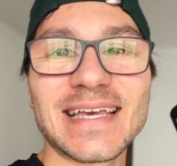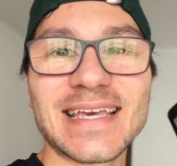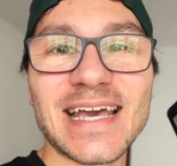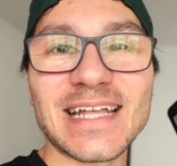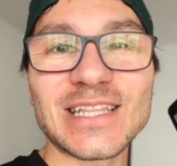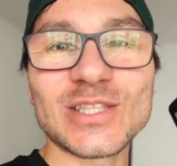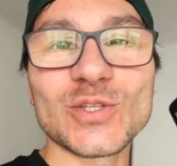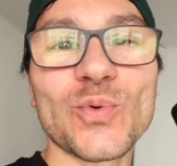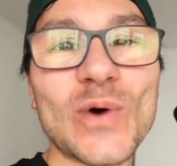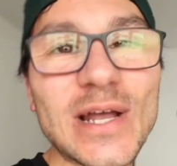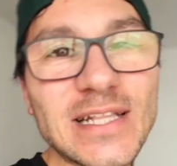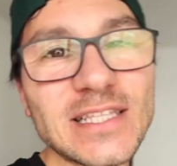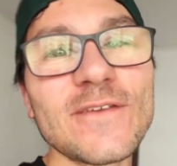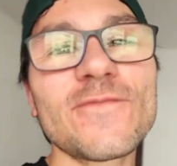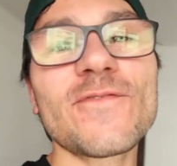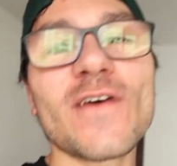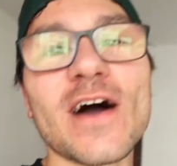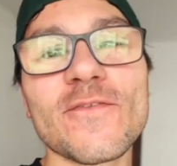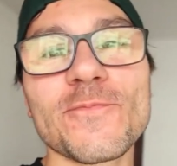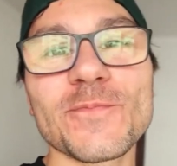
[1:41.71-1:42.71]
Get
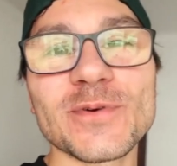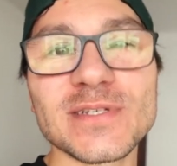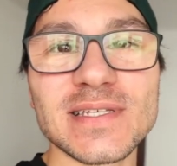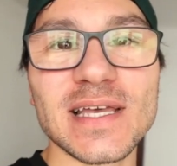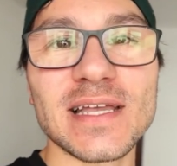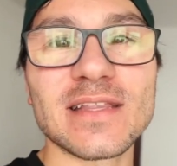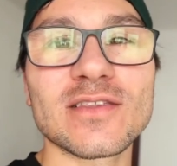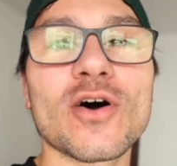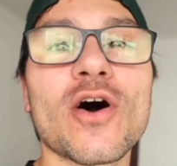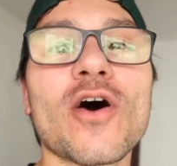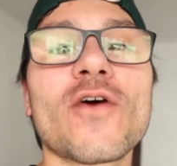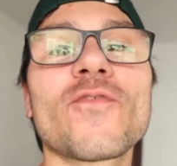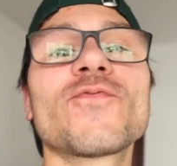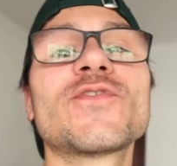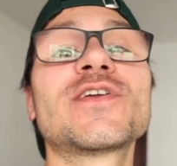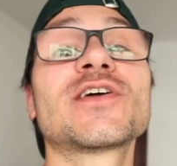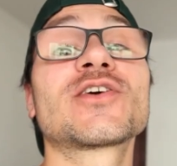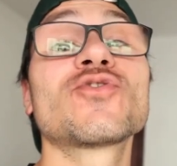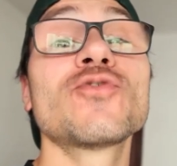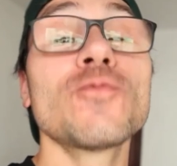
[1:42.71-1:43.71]
25% off
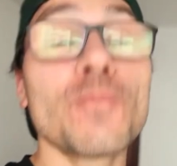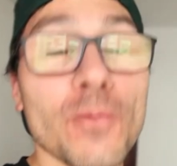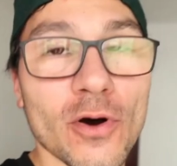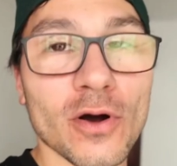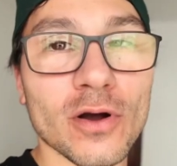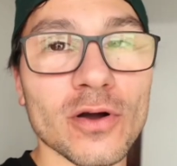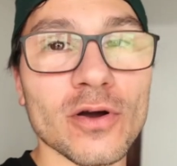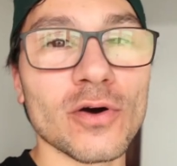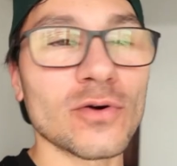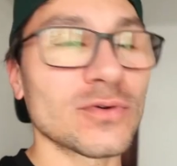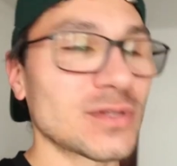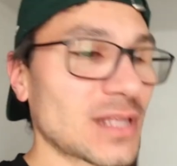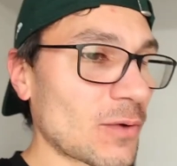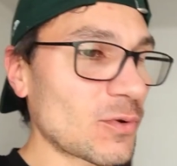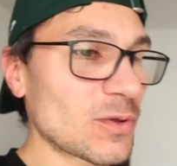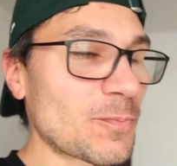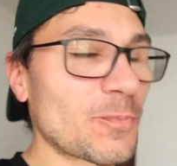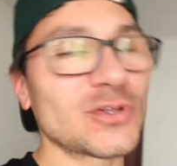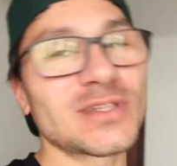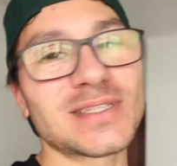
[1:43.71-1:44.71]
with a coupon code. I
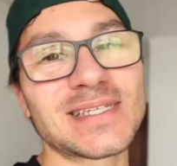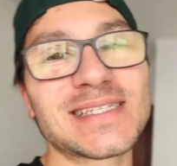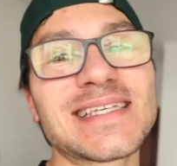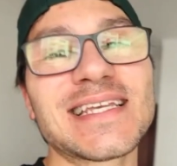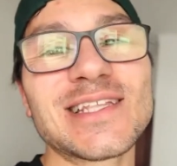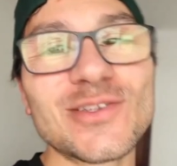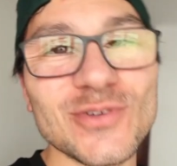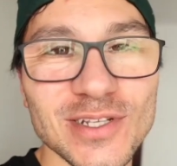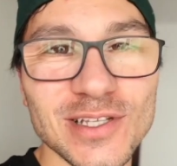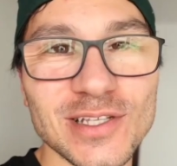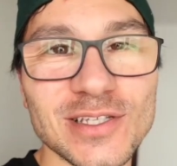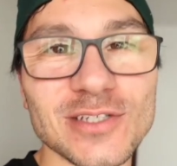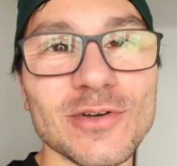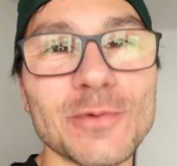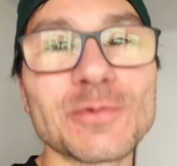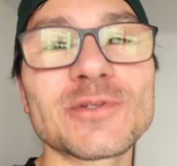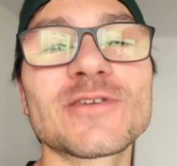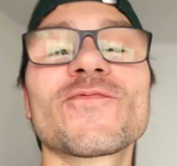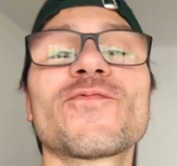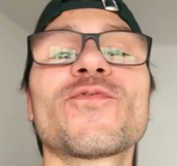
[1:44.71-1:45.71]
will put this into the
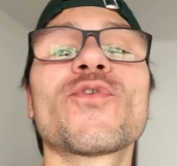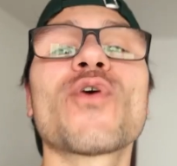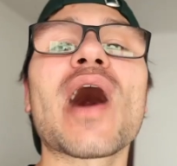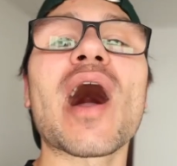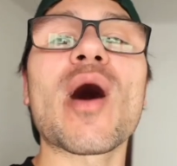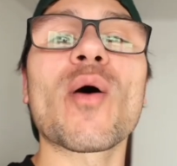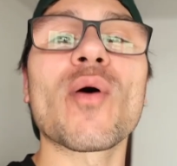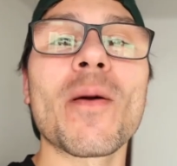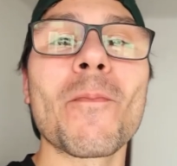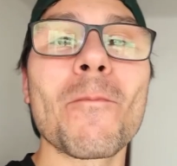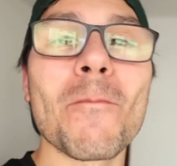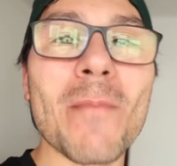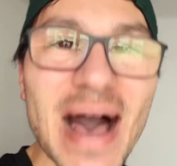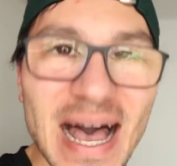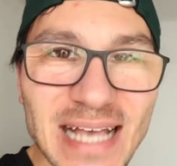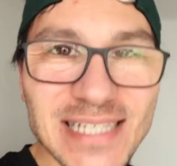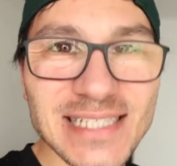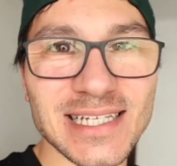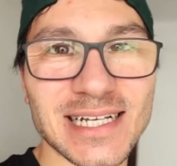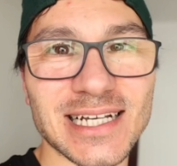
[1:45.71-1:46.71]
description for our
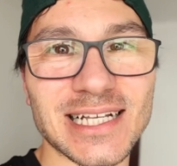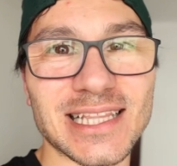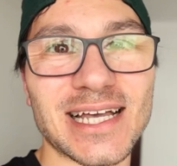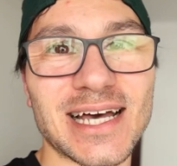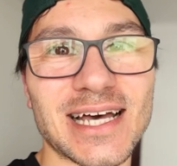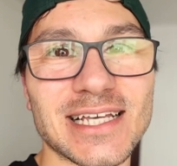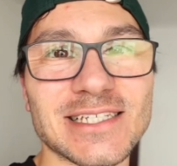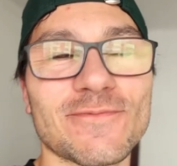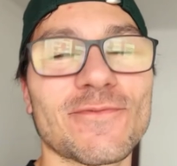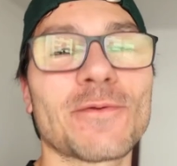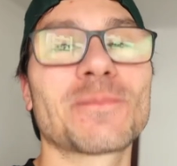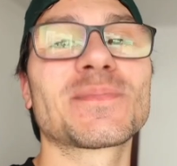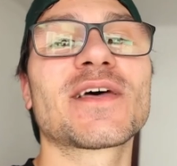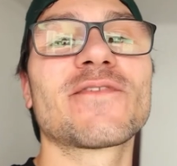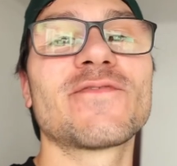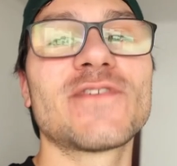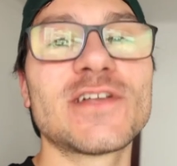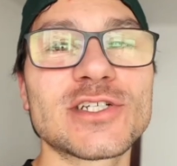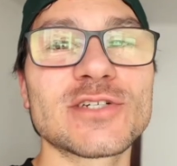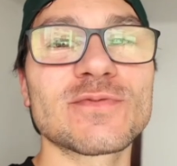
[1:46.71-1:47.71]
masterclass from
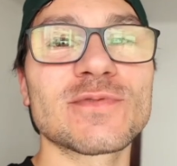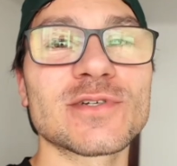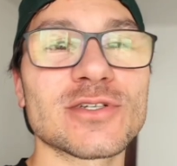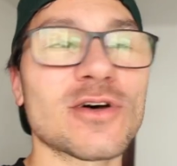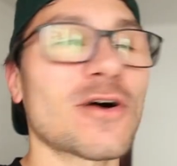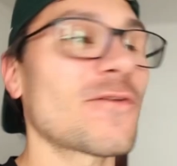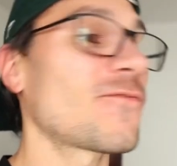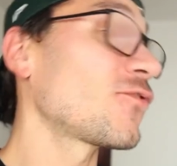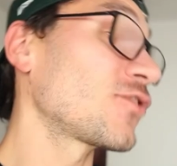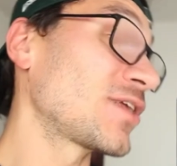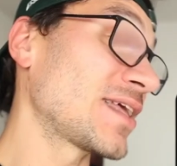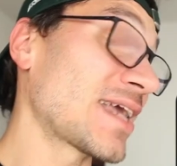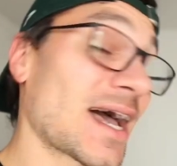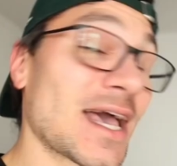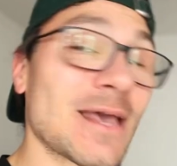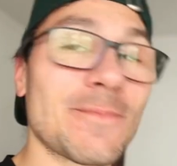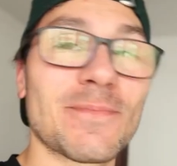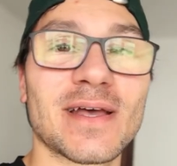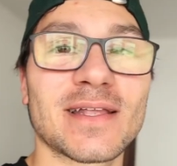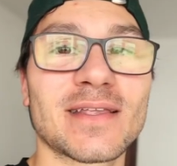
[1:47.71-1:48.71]
DaVinci Resolve for the
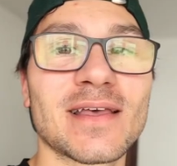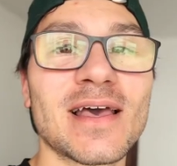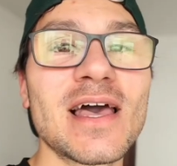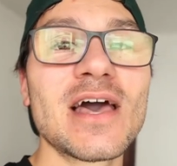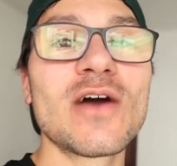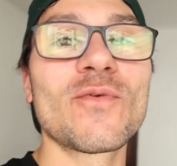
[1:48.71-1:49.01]
iPad.